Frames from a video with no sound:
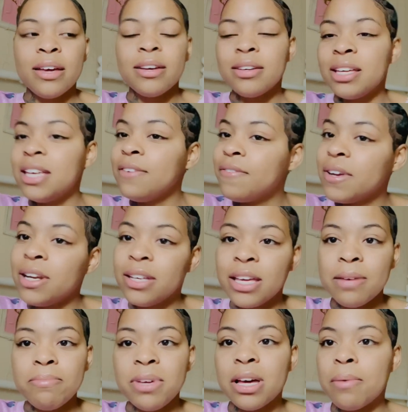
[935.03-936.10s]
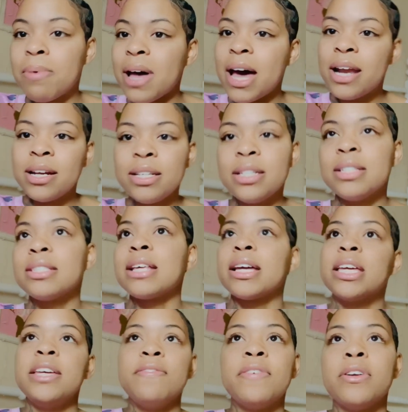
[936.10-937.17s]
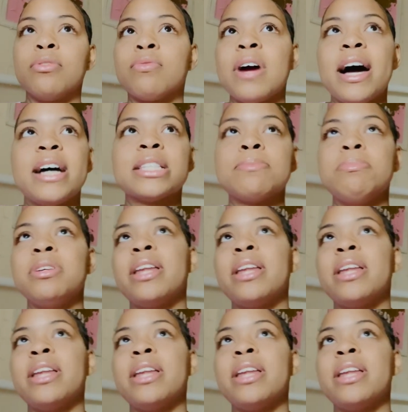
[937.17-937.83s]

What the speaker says: he finna get me up out of this. Like, he finna rise me.